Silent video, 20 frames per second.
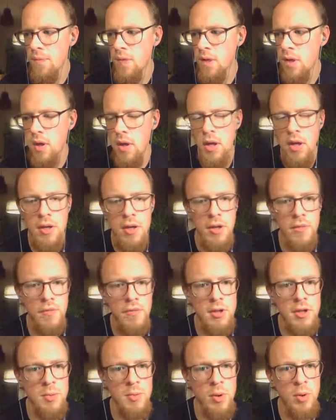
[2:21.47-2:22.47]
a
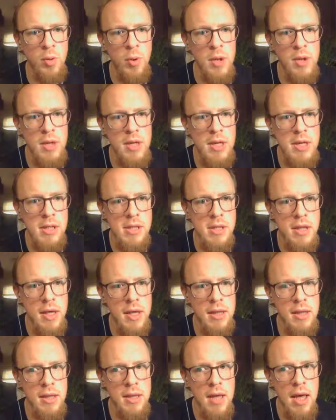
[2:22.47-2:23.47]
difference between these,
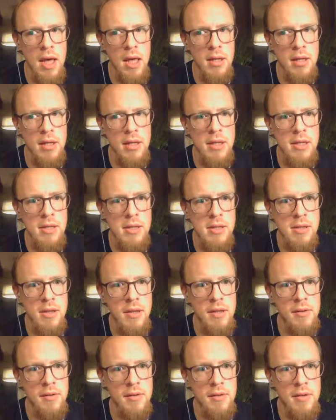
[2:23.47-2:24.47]
and that is
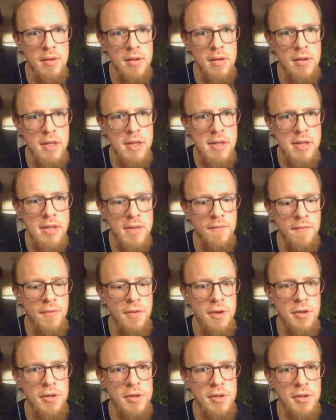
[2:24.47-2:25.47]
that this
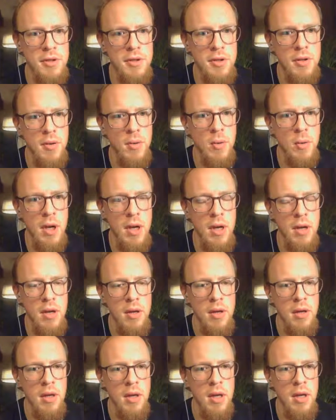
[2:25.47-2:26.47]
first way,
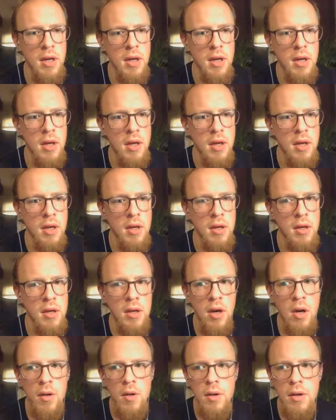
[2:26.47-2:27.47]

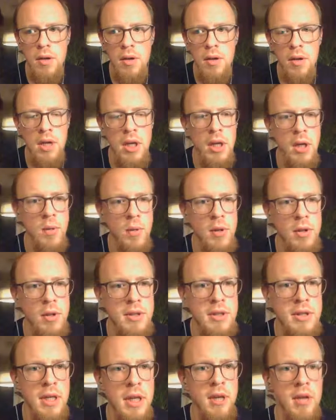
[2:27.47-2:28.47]
colon
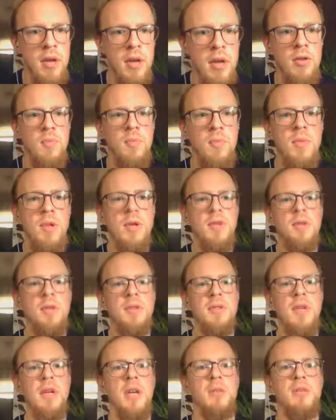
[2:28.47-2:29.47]
equals, cannot be used
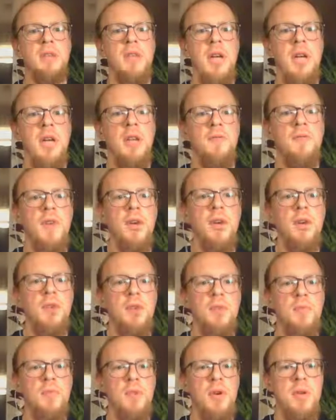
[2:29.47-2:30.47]
outside
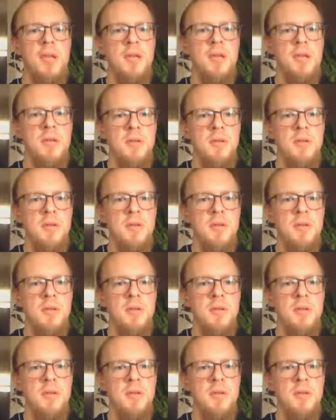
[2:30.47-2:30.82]
function bodies.